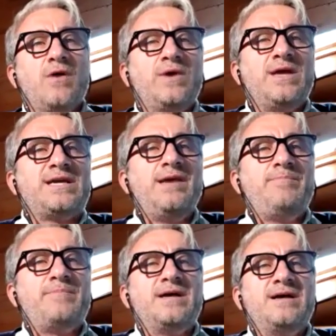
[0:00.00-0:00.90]
We keep
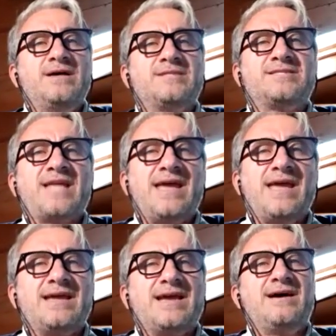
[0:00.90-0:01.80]

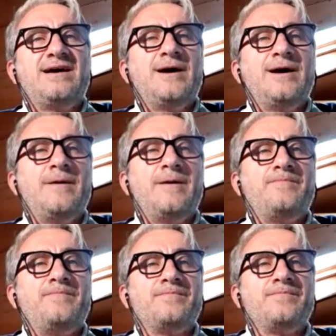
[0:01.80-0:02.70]

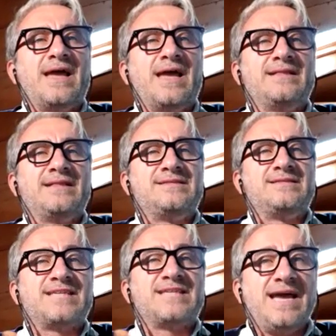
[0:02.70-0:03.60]
staying at
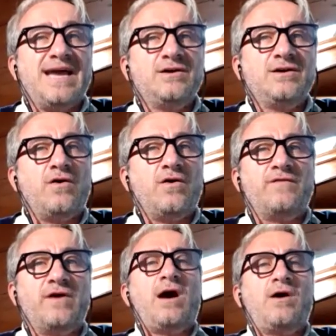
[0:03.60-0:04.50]
side of
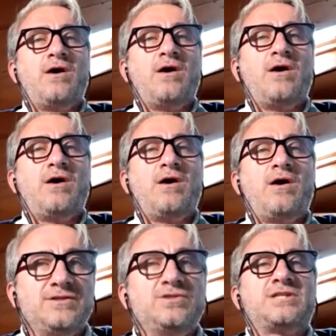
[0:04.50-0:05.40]
all our
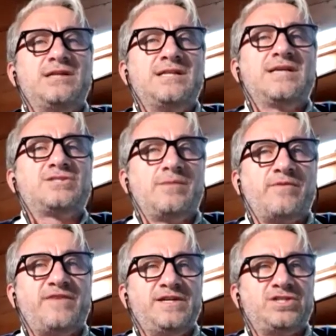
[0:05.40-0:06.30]
industrial
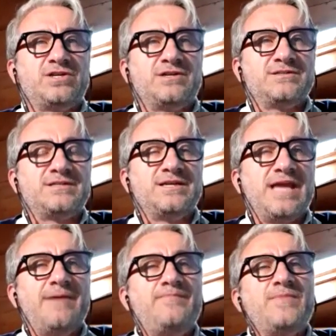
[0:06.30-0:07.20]
professionals, yeah,